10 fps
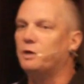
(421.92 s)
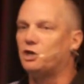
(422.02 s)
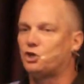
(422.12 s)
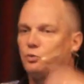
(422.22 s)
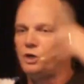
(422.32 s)

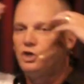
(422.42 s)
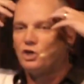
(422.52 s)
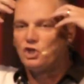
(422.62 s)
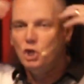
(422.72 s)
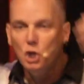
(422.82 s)
ministry,
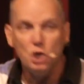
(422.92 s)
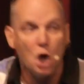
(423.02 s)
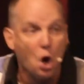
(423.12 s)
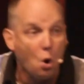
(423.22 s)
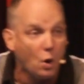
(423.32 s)
just
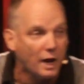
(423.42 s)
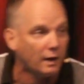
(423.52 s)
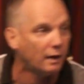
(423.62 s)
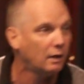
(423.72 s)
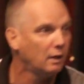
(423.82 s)

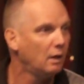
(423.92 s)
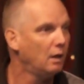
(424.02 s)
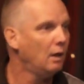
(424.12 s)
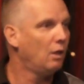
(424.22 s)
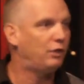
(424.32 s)
knowing
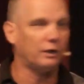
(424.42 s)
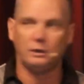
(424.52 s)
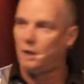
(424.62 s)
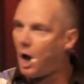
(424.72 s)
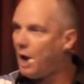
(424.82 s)

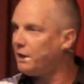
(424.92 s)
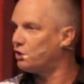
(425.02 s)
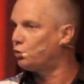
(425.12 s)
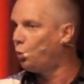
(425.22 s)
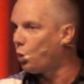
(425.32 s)
that God
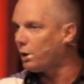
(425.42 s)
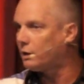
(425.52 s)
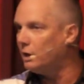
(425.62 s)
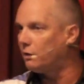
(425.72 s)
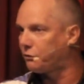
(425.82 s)
is
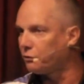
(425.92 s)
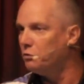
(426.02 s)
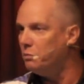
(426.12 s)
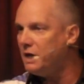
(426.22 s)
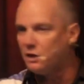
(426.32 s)
working
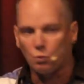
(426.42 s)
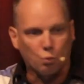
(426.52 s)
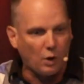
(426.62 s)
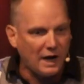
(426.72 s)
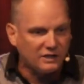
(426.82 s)
through me to
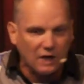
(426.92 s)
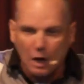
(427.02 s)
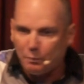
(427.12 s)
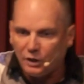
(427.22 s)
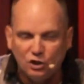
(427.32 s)
raise
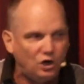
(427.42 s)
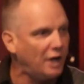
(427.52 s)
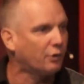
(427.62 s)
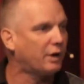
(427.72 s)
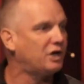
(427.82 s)
up a
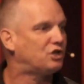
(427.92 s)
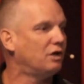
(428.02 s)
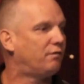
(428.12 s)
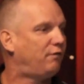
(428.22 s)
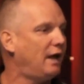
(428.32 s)

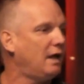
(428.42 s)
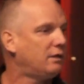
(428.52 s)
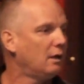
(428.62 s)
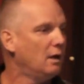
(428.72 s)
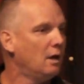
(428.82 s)
generation of
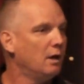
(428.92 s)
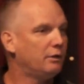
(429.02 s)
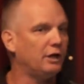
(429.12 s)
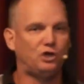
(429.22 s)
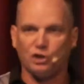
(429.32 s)
faith
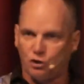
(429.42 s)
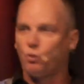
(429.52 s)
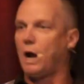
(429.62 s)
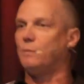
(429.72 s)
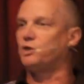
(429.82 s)
that just
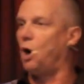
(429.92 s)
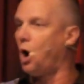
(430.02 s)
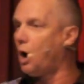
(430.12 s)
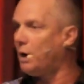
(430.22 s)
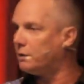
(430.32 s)
grabs a
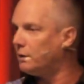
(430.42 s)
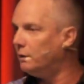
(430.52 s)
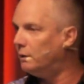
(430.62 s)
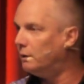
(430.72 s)
heart.